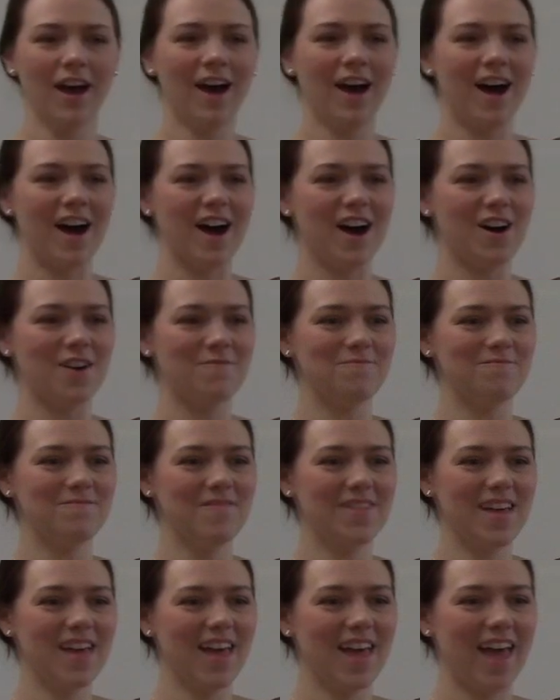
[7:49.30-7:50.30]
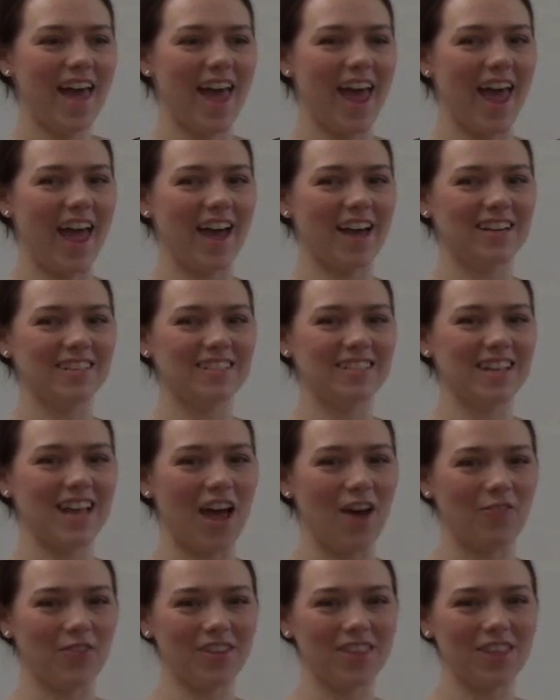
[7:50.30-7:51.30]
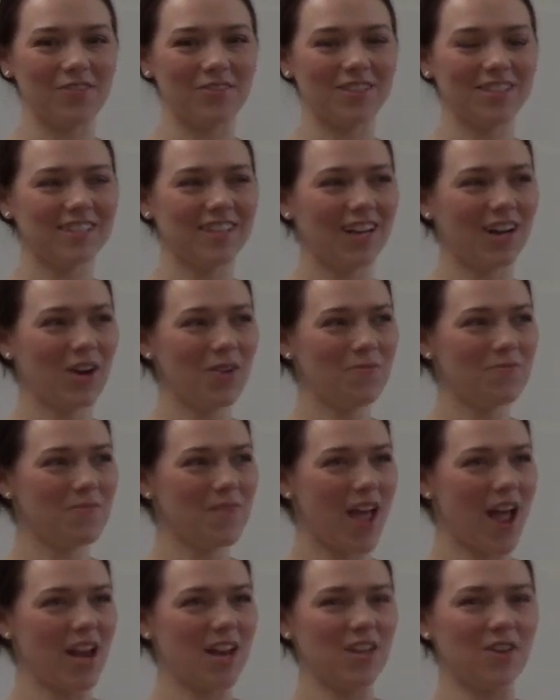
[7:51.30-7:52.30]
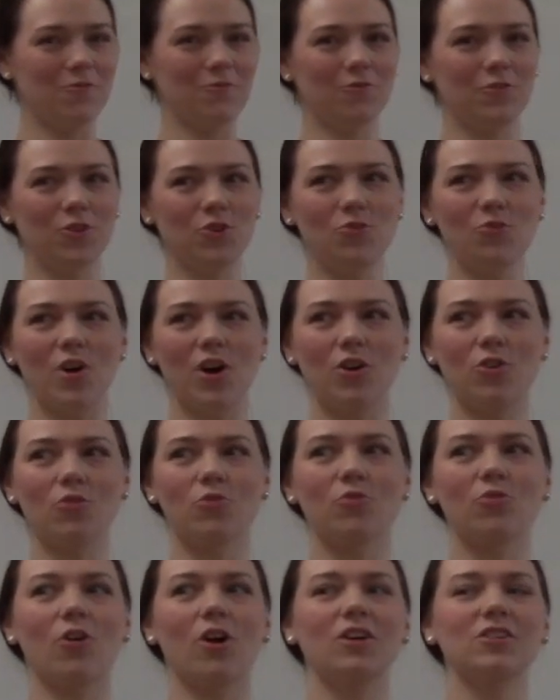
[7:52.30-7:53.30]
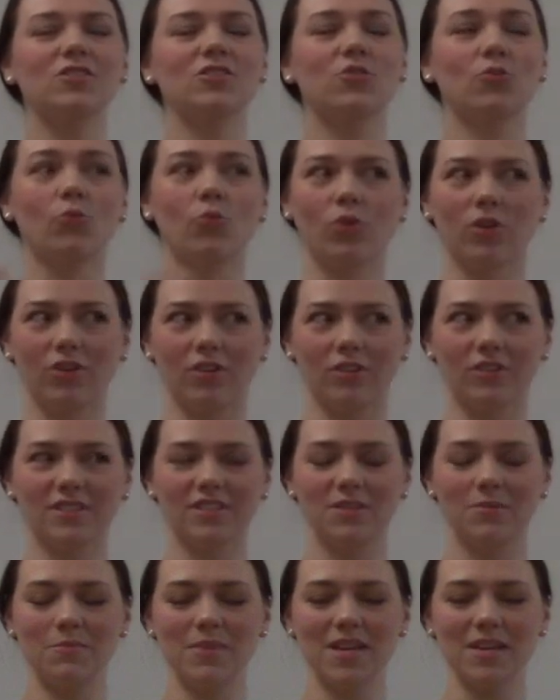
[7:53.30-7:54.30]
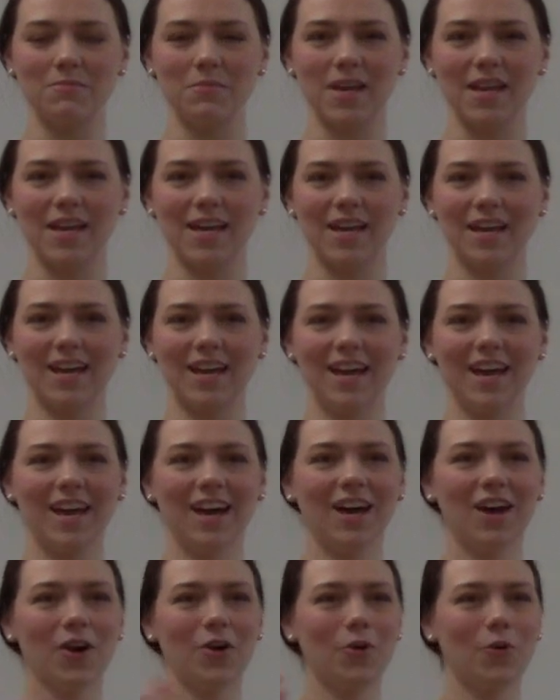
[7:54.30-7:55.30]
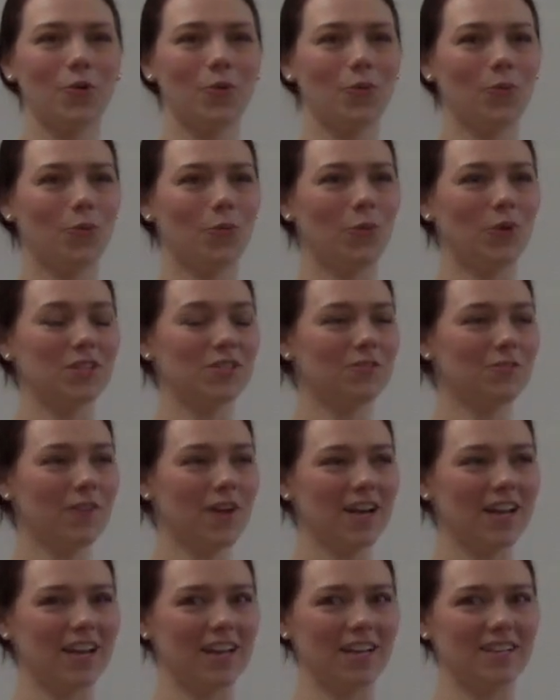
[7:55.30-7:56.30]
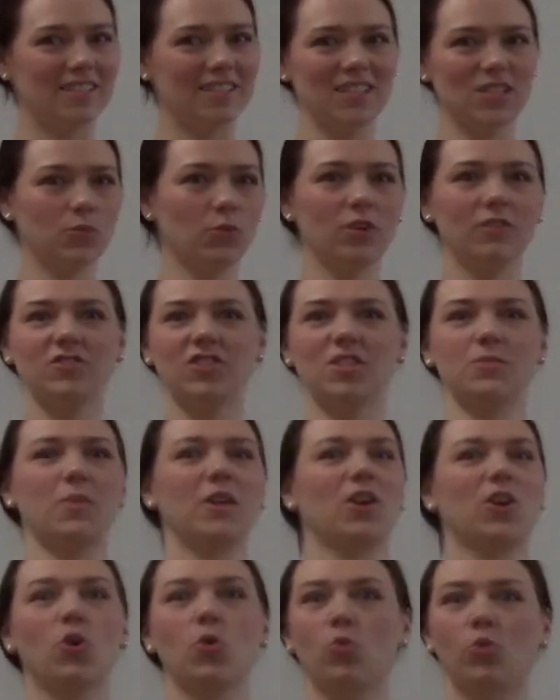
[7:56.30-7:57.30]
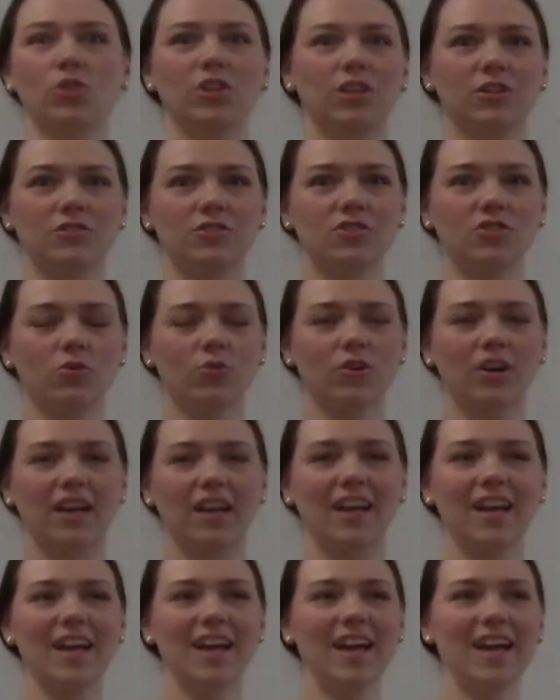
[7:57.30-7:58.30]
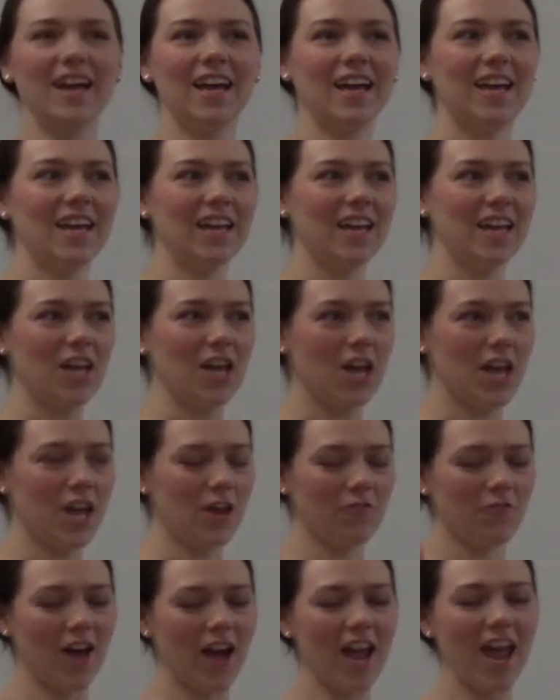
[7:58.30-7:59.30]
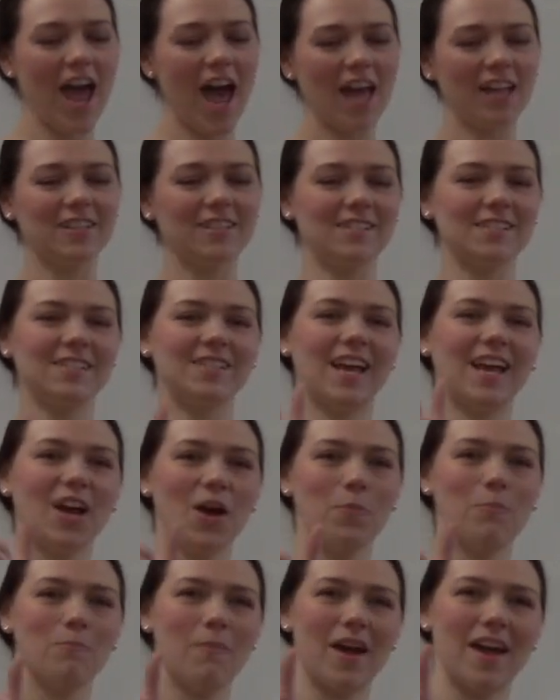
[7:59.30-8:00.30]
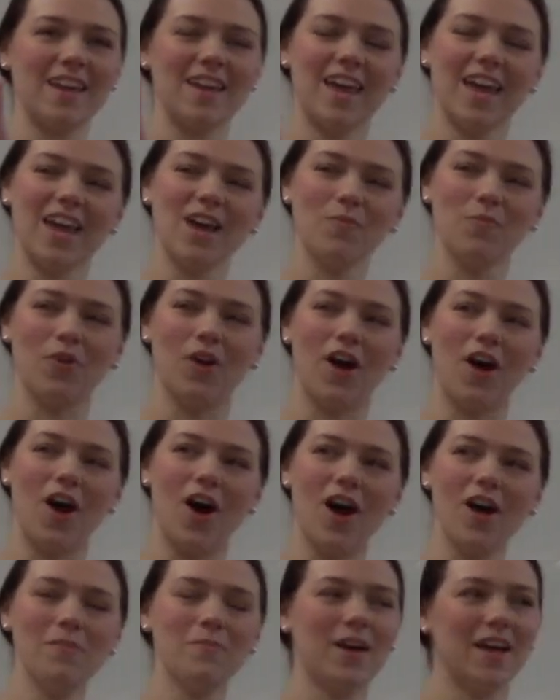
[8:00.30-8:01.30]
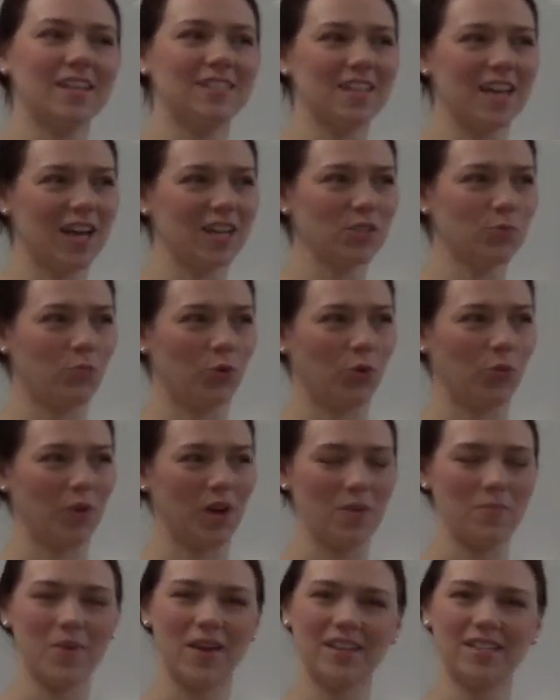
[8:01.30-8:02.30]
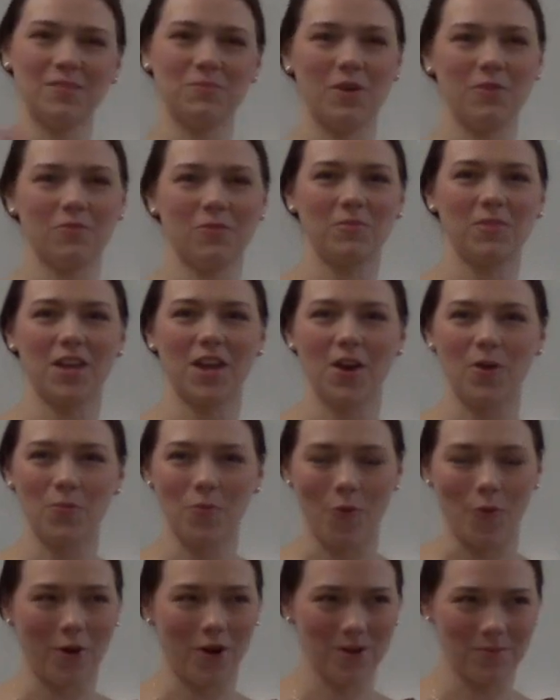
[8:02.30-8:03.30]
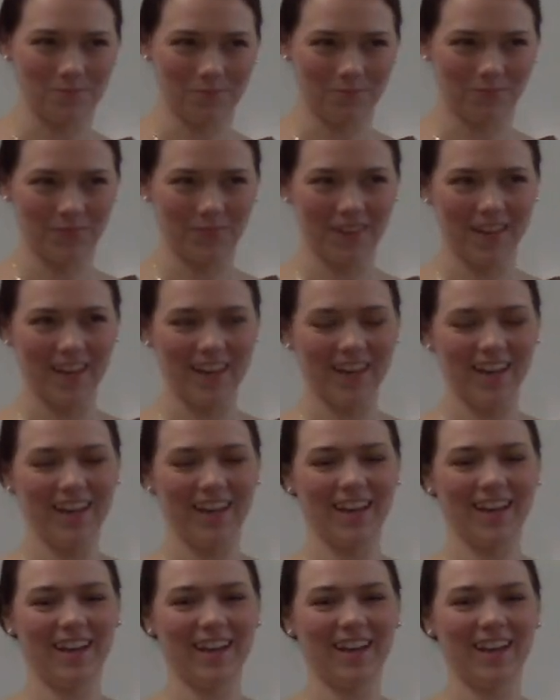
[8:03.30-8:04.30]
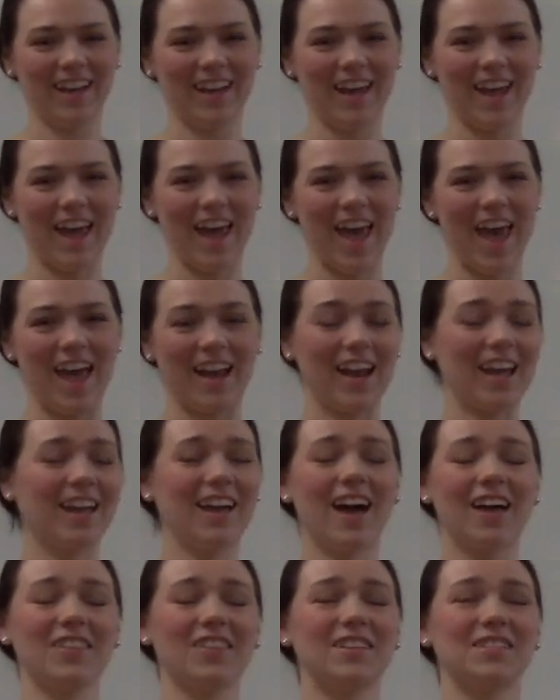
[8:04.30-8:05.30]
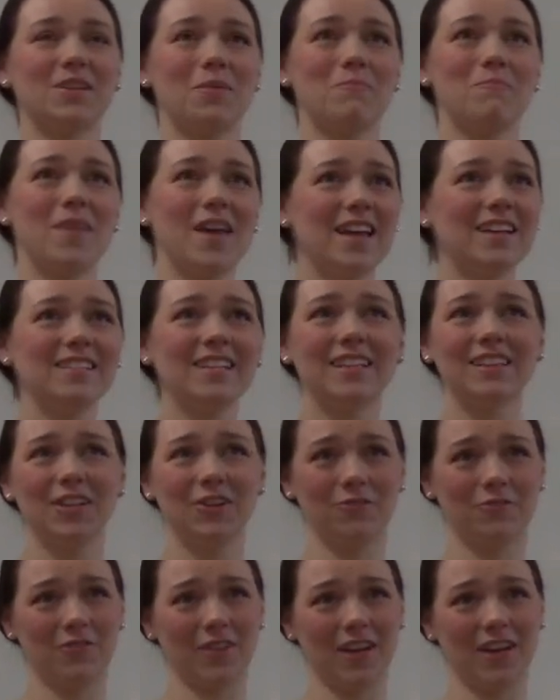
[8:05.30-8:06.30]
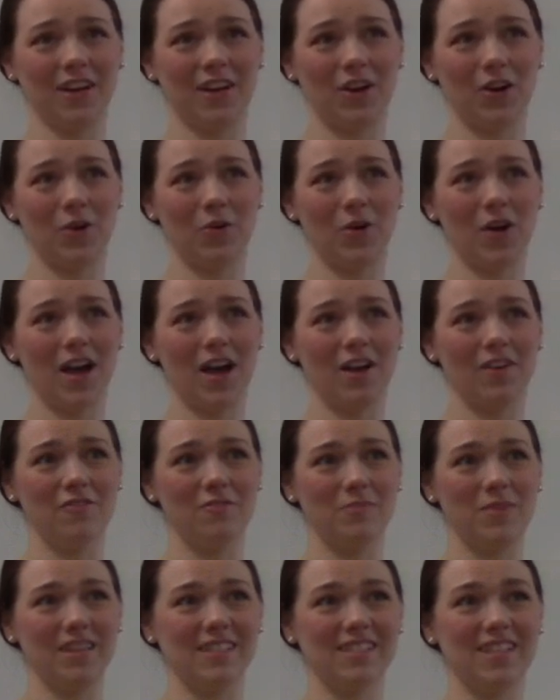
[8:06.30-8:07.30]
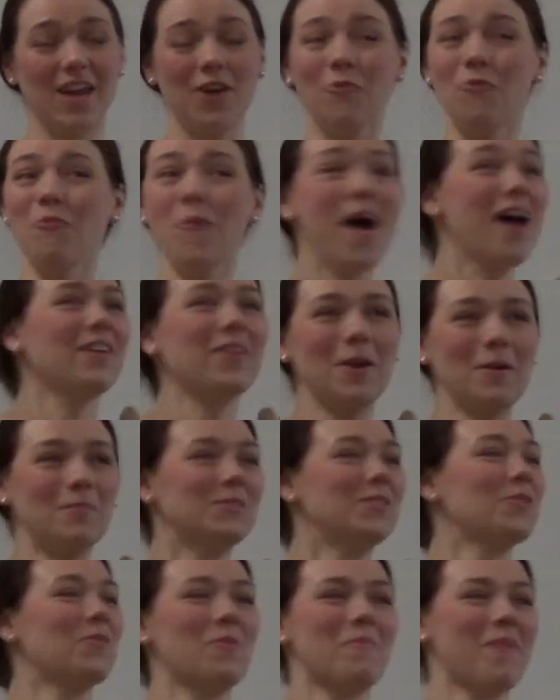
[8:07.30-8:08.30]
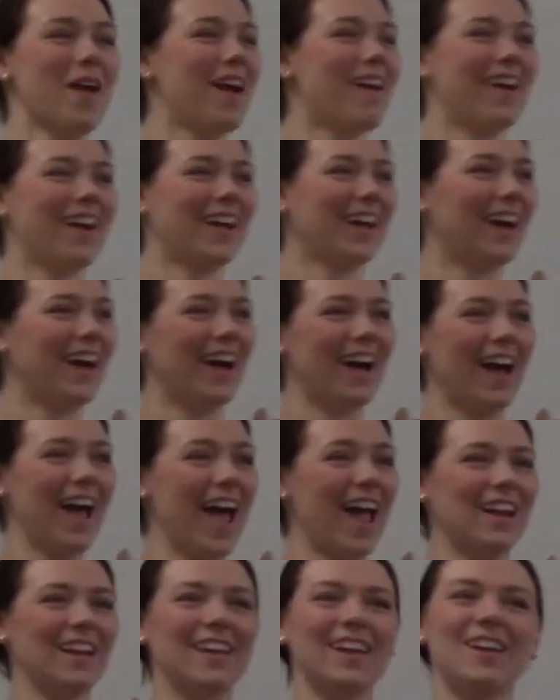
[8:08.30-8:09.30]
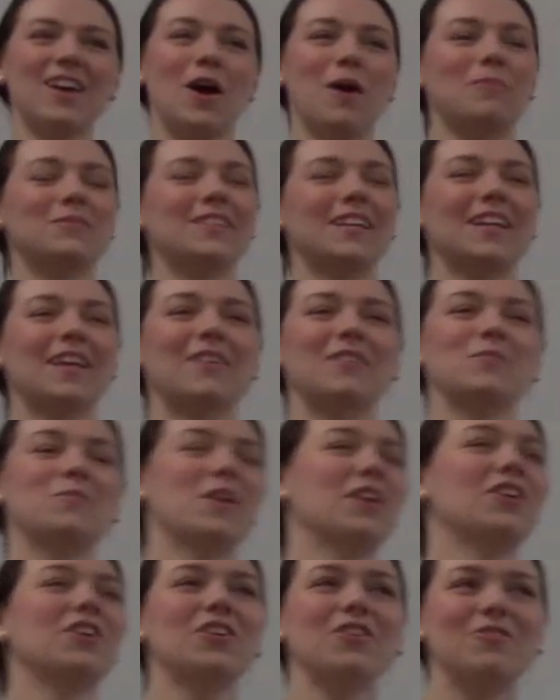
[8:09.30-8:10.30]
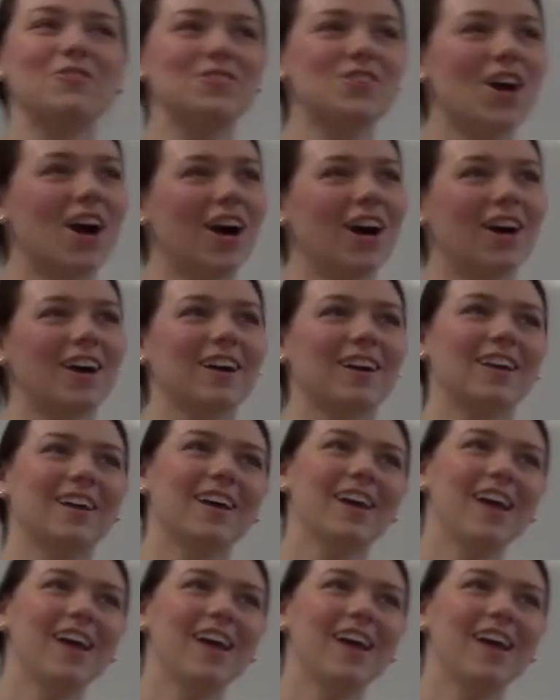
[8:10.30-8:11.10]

And everything was set up, and he flew across the world to meet me. What's funny is this would have just been a cool little story if I hadn't set up my camera on my dashboard when I picked him up the airport. And I got this amazing little video of me saying, welcome to America! And he comes and gives me a huge hug.